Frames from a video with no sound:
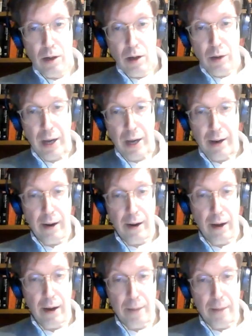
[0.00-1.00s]
Okay.
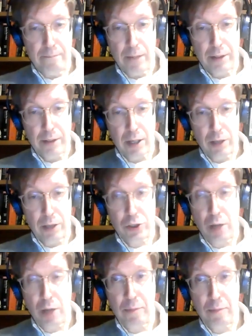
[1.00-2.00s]
Um, I think I'll
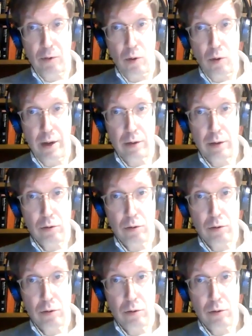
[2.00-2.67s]
stop recording.